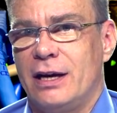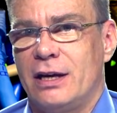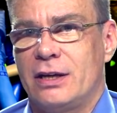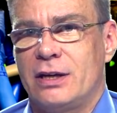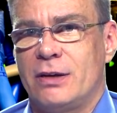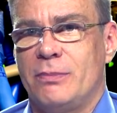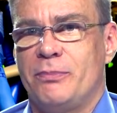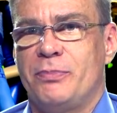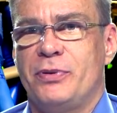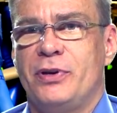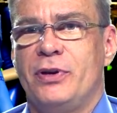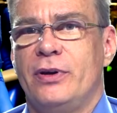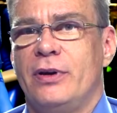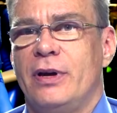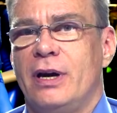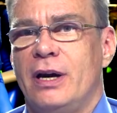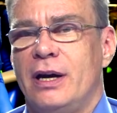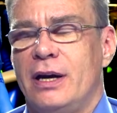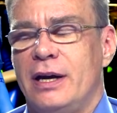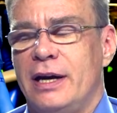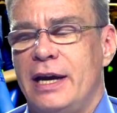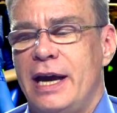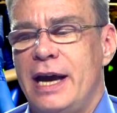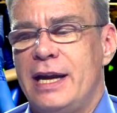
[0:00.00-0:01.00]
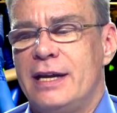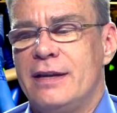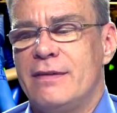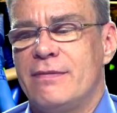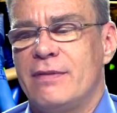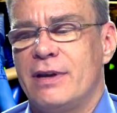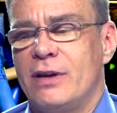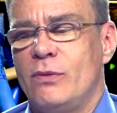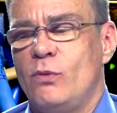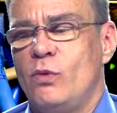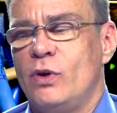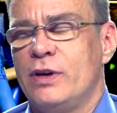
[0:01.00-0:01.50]
a uh,
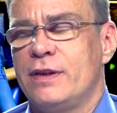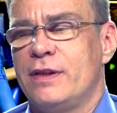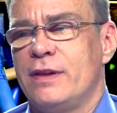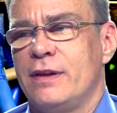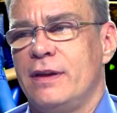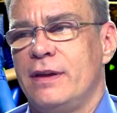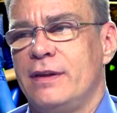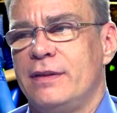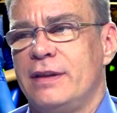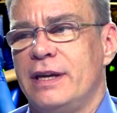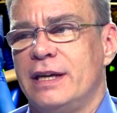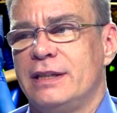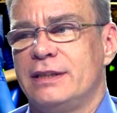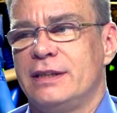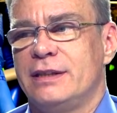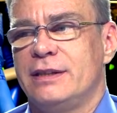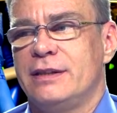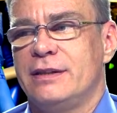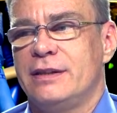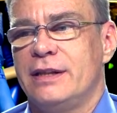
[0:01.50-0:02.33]
anything with, that,